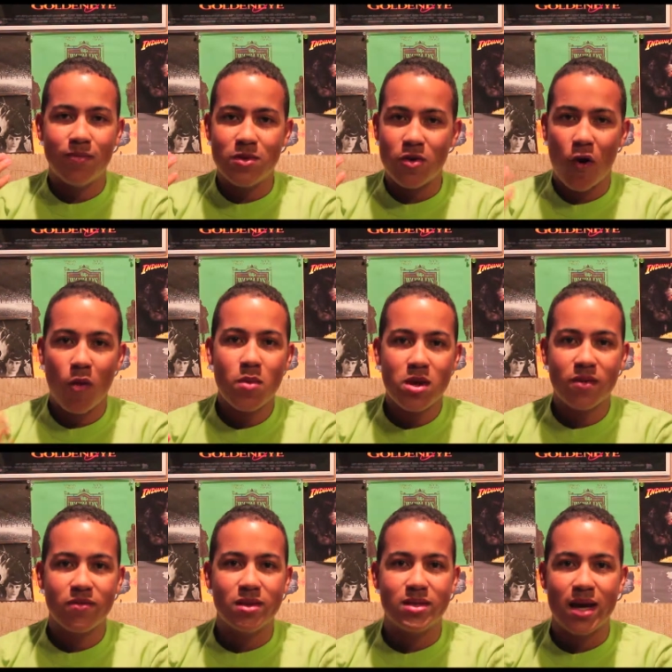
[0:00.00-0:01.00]
the army
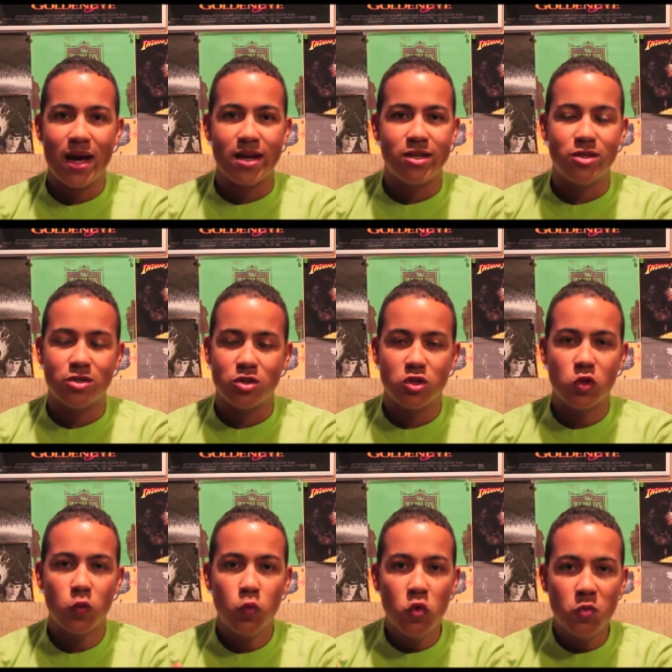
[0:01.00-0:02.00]
of the dead just
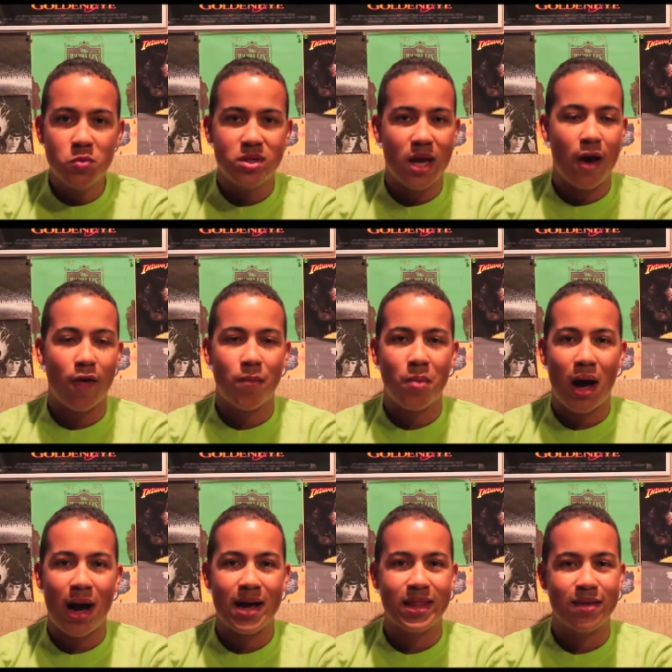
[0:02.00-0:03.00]
swoops out
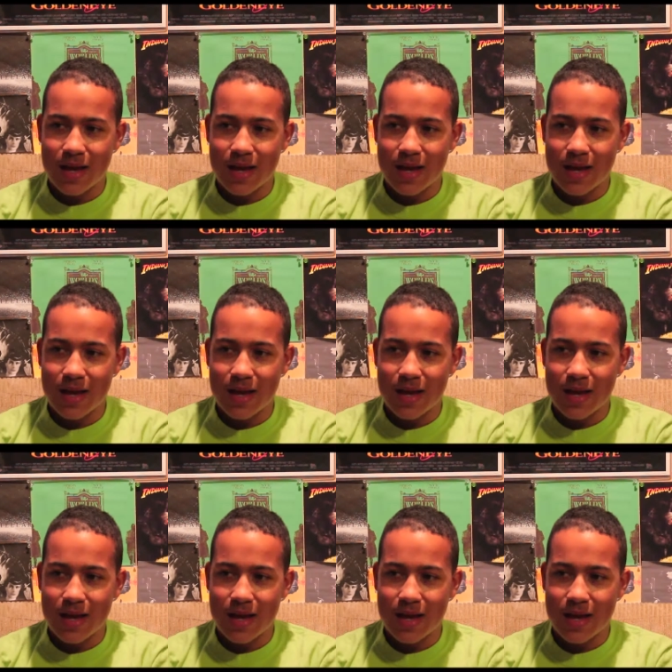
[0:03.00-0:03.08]
behind them.